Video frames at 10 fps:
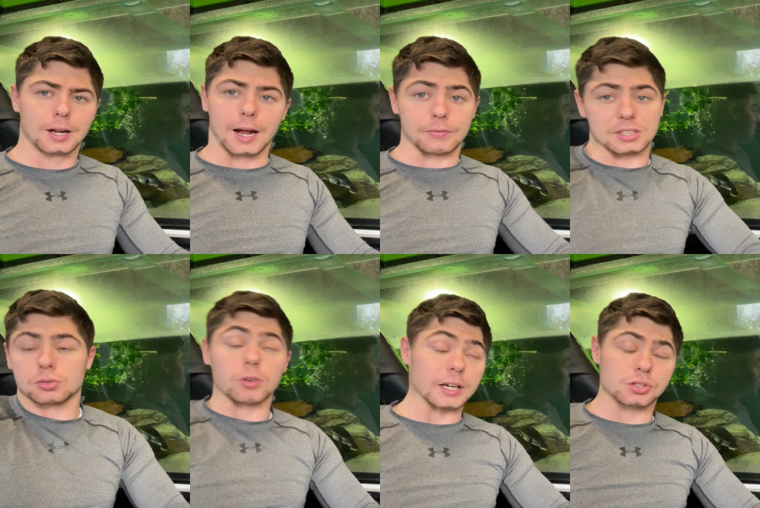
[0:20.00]
And there's a
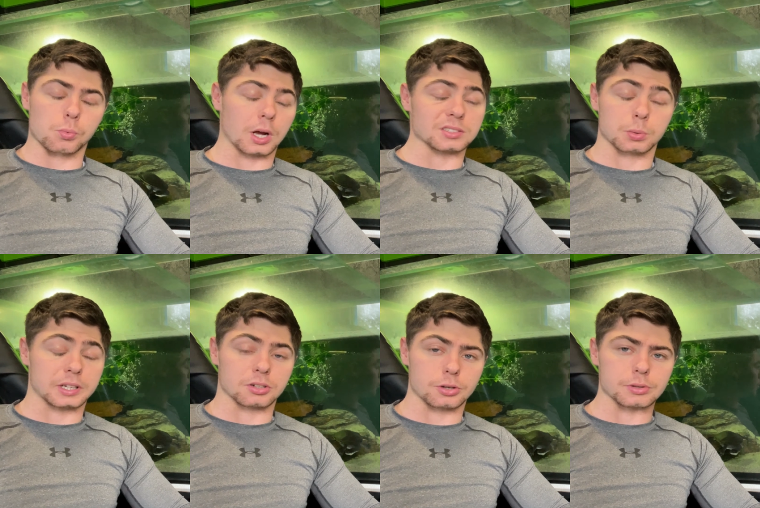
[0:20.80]
range of ways we
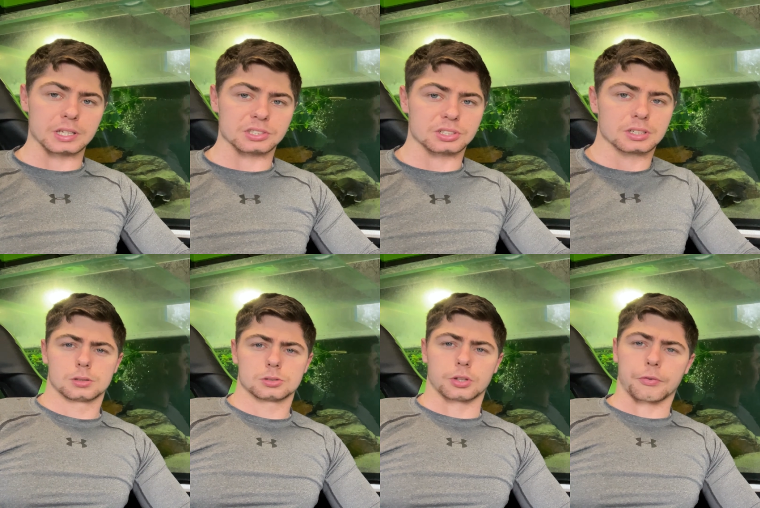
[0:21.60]
can do this.
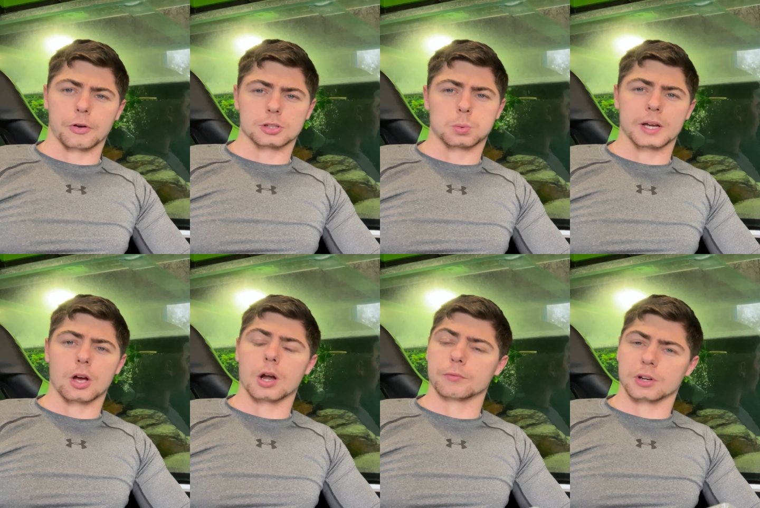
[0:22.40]
So the first way
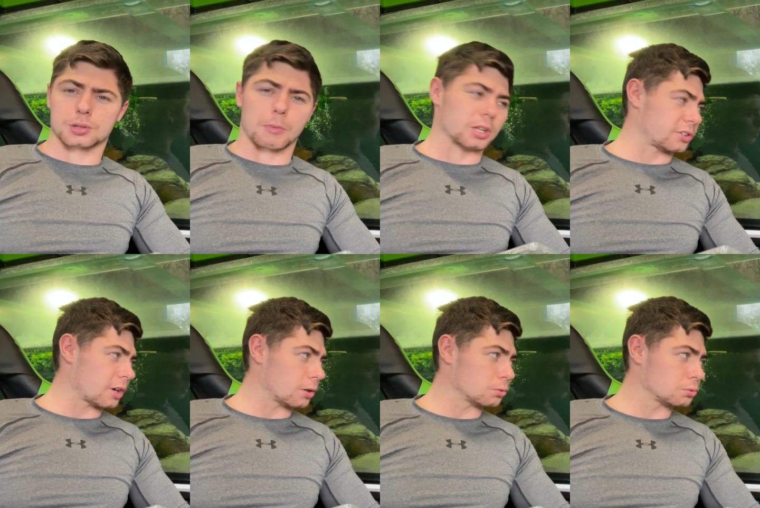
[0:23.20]
I enrich my
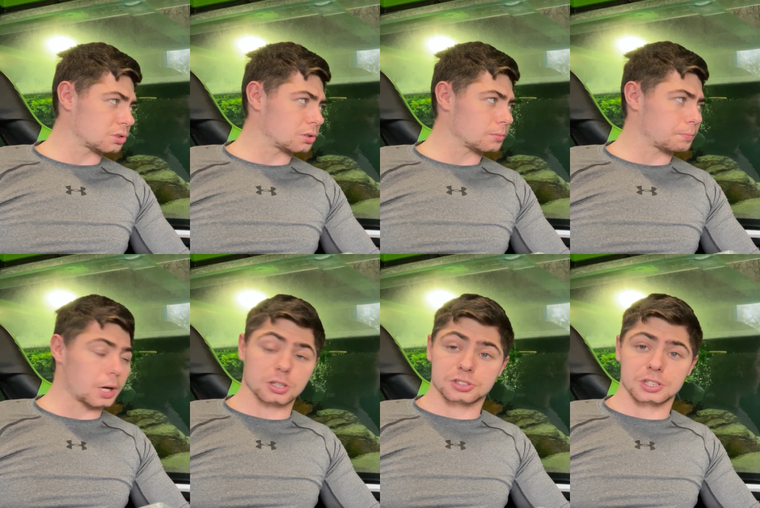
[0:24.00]
turtles
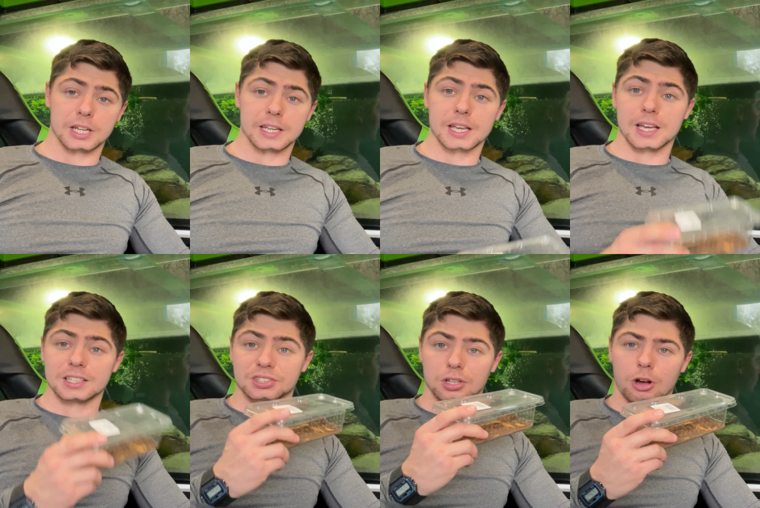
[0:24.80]
personally
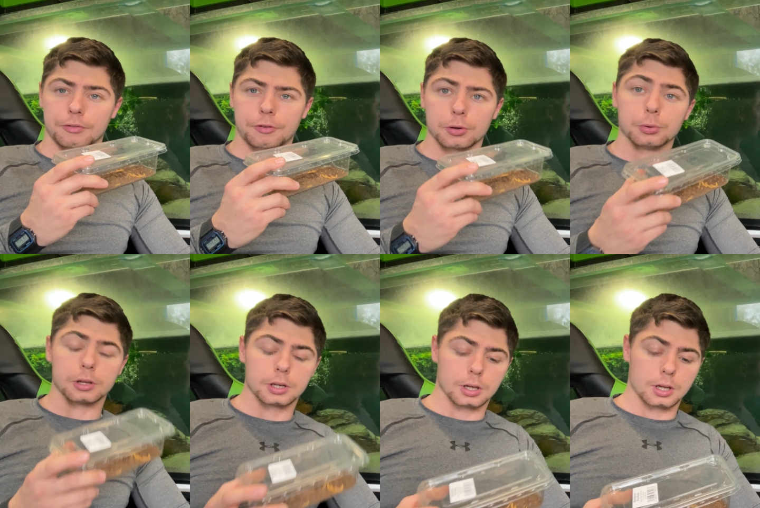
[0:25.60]
is live food.
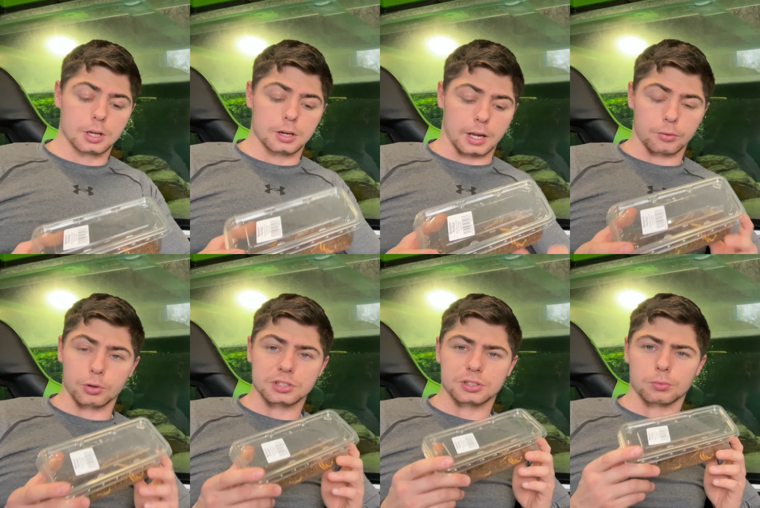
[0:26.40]
Now the
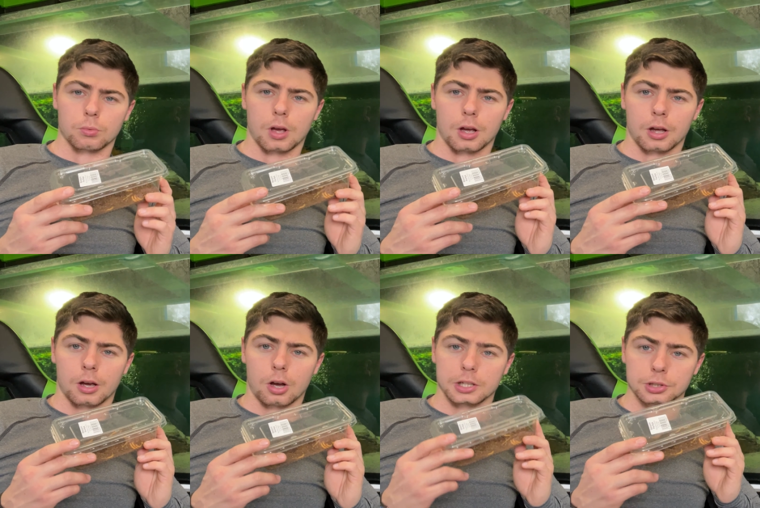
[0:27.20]
reason
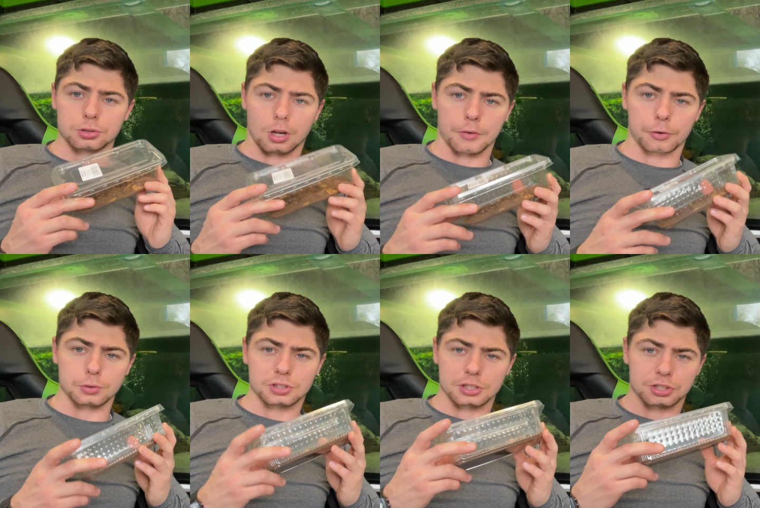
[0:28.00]
I use live
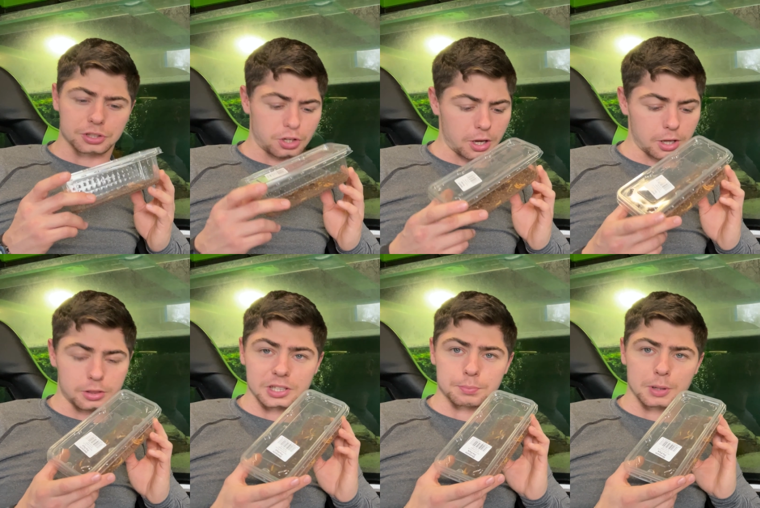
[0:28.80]
food, such as
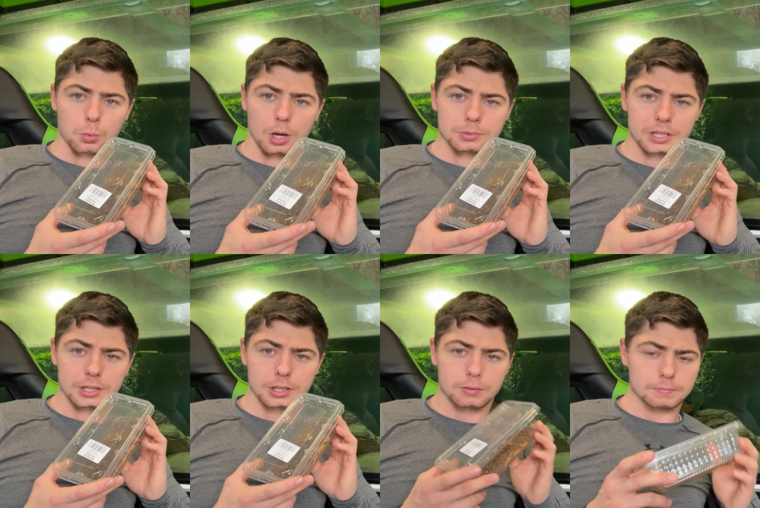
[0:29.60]
these mealworms
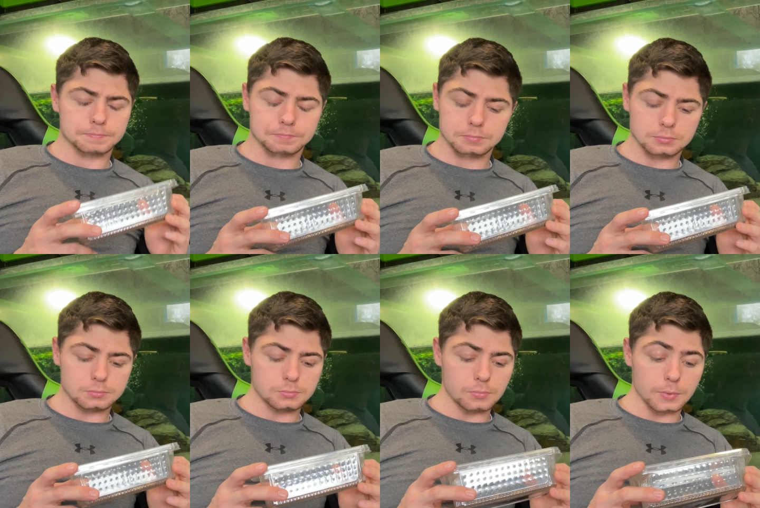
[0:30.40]
here,
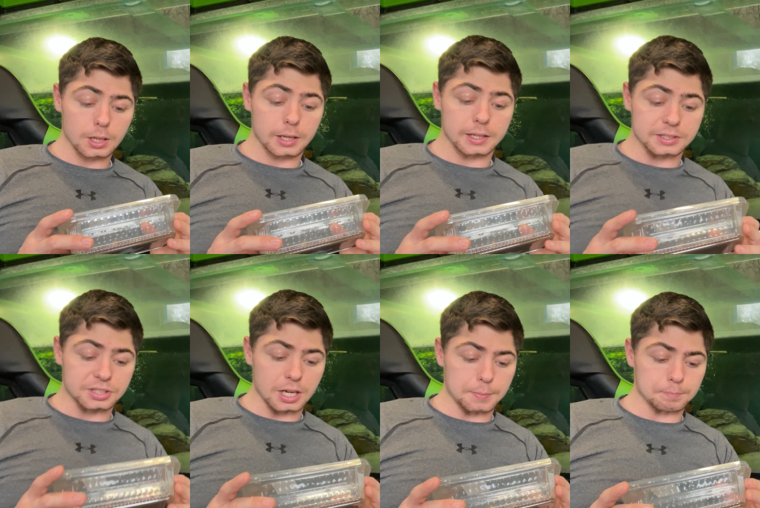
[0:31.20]
is
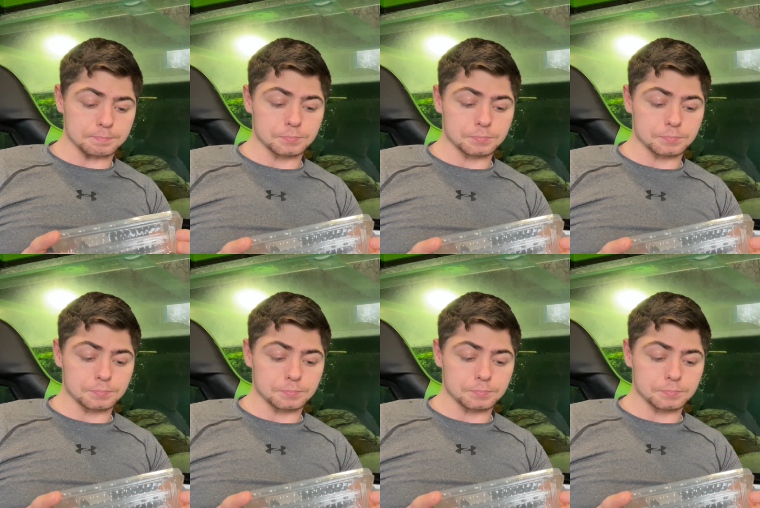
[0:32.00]
it